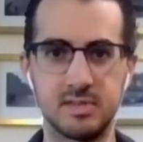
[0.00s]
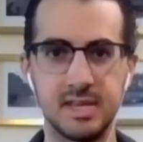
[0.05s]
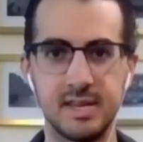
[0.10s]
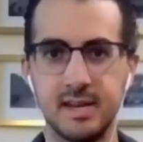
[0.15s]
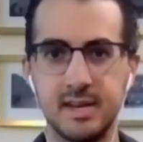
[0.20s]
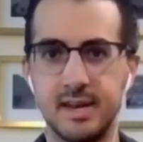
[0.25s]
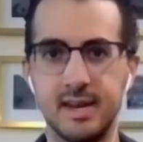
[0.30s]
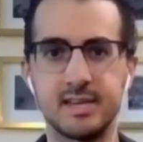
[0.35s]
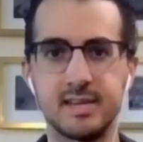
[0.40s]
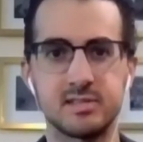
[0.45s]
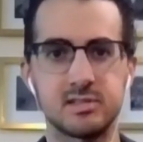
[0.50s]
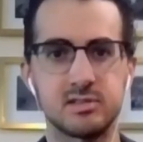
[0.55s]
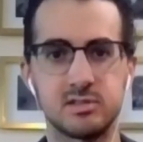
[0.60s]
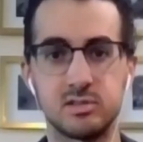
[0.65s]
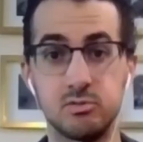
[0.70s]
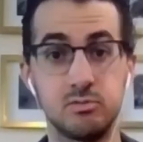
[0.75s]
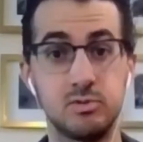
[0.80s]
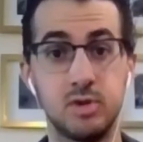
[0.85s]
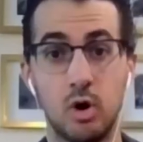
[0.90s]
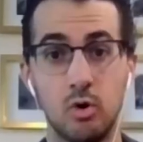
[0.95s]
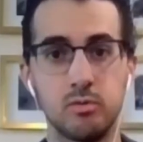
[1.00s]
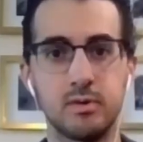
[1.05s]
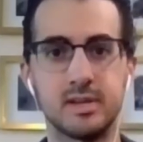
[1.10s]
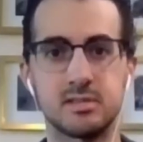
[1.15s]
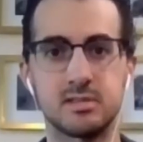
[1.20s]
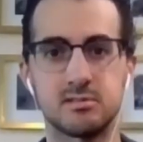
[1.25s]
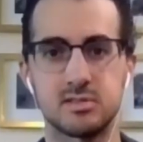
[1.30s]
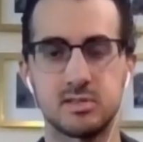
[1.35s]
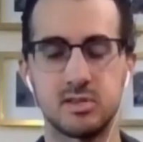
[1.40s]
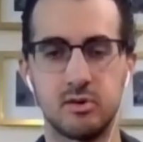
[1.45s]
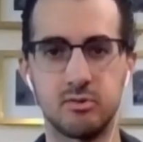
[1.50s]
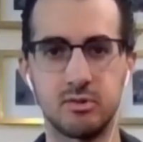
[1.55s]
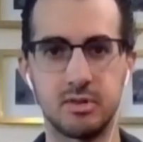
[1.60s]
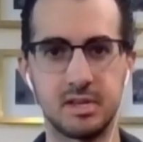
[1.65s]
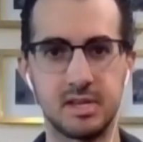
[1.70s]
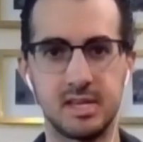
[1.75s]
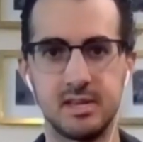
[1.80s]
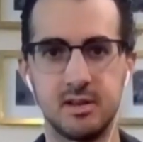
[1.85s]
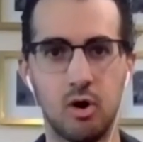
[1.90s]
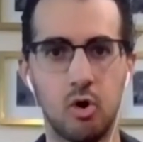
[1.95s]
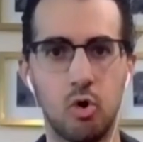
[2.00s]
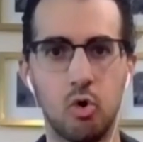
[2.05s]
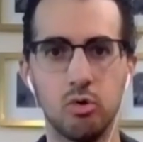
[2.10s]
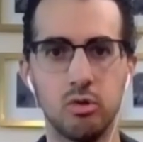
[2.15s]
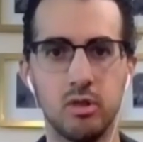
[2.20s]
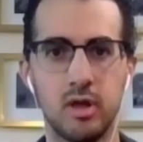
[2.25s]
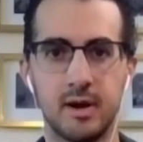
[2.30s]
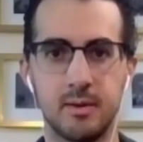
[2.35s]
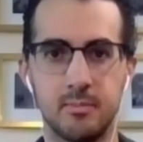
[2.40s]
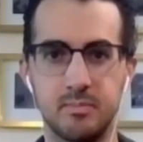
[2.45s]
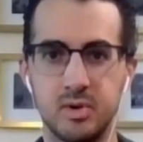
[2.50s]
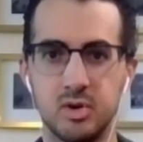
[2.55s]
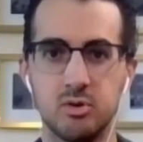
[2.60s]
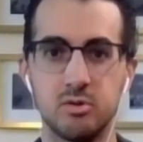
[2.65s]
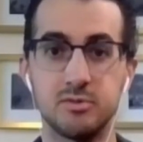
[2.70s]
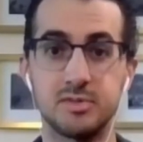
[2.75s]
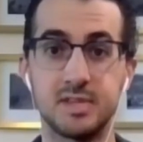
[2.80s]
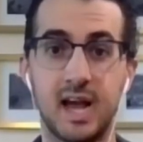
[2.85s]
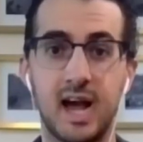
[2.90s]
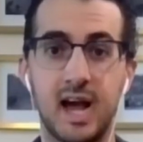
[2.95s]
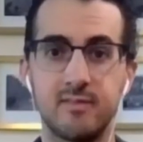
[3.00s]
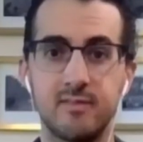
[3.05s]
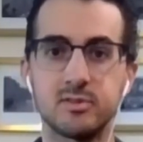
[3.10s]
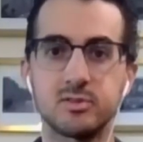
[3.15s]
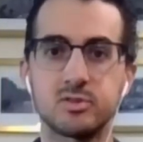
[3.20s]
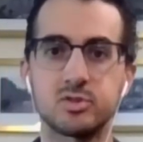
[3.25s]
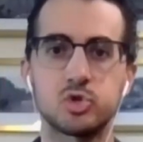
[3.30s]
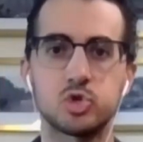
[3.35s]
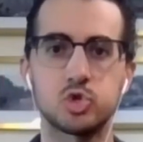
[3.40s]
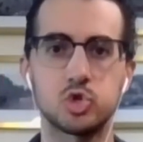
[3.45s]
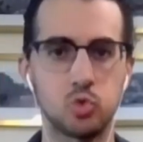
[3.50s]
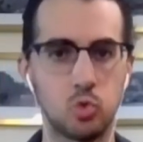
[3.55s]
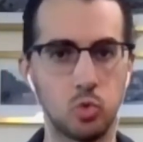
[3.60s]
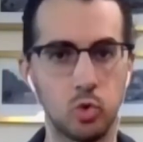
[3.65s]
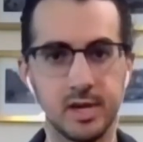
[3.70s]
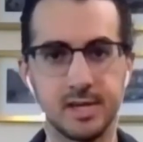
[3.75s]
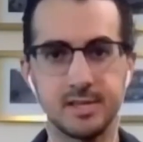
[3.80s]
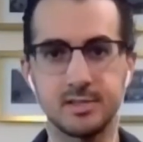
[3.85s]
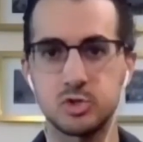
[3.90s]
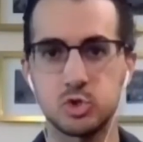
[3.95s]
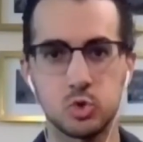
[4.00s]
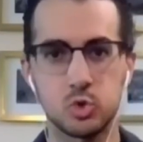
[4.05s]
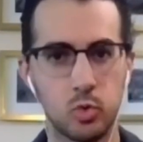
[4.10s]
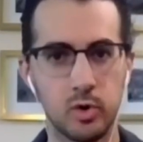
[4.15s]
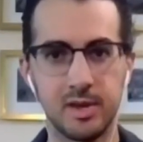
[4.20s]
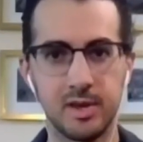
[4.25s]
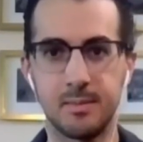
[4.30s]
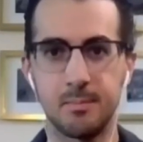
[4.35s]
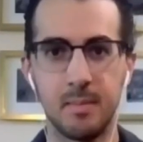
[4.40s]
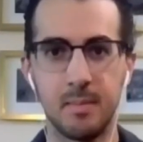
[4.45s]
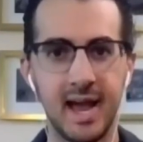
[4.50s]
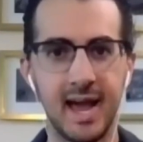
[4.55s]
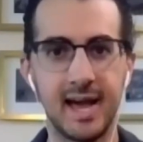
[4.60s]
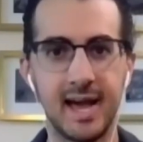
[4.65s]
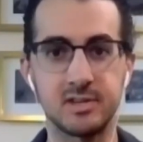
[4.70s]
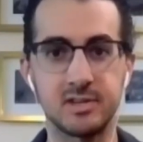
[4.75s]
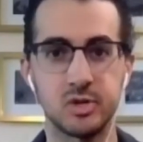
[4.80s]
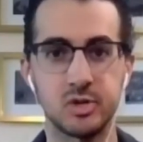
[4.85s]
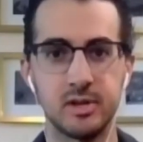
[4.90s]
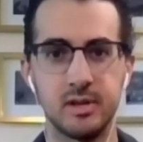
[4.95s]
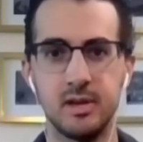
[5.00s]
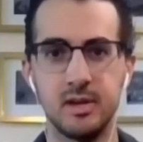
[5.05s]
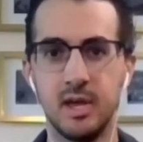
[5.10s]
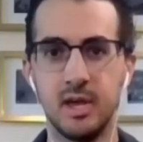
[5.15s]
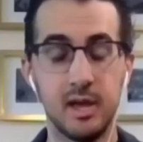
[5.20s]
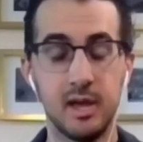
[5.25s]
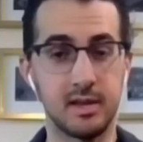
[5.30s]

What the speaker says: don't necessarily need a whole lot of build to have a sweet, sweet match. And